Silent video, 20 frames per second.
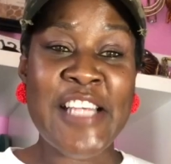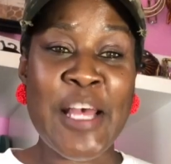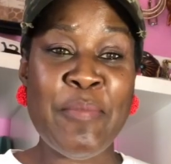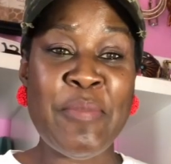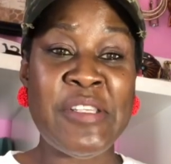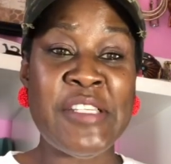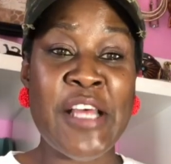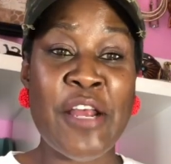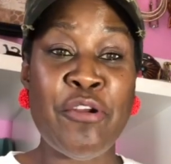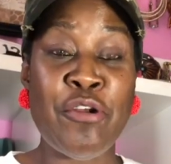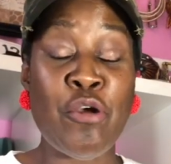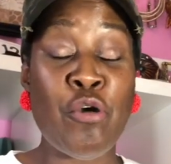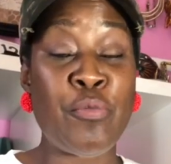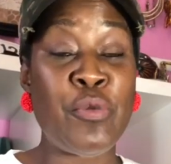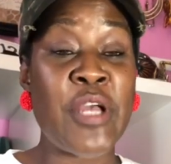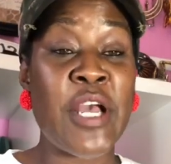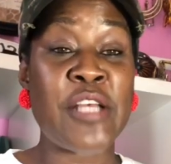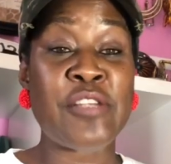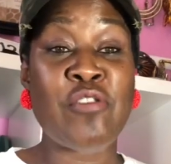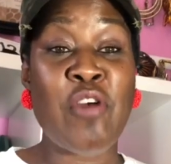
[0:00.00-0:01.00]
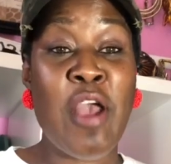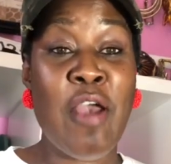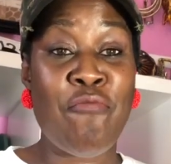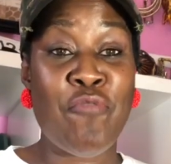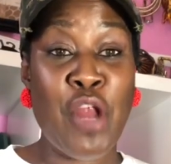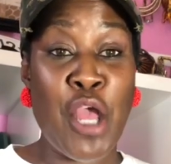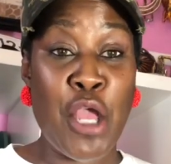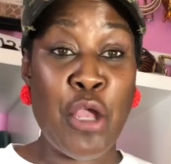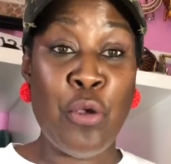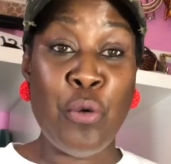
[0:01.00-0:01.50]
Happy Saturday. Hope you guys are
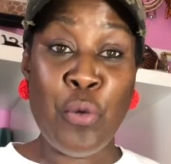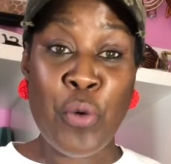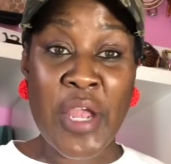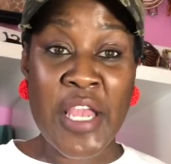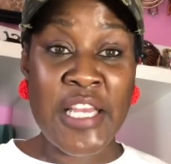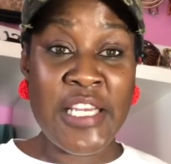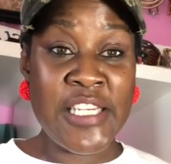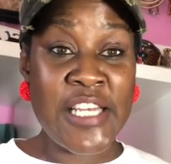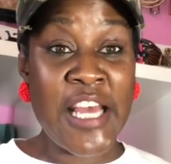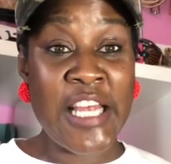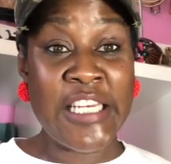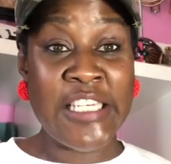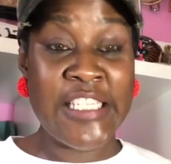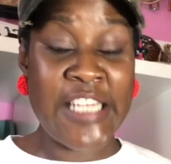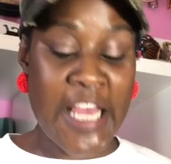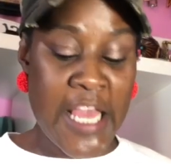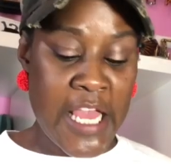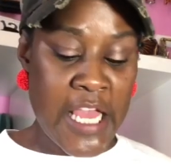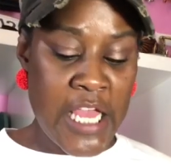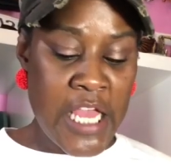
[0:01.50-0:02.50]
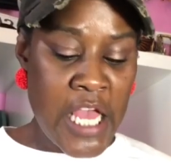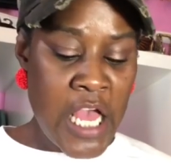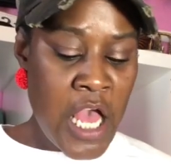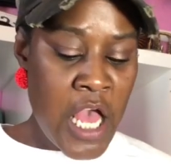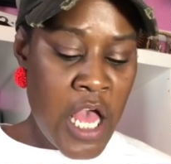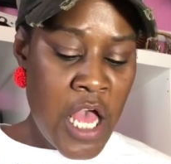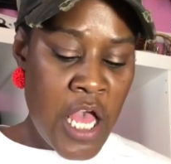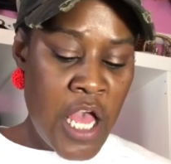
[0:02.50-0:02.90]
having a great day.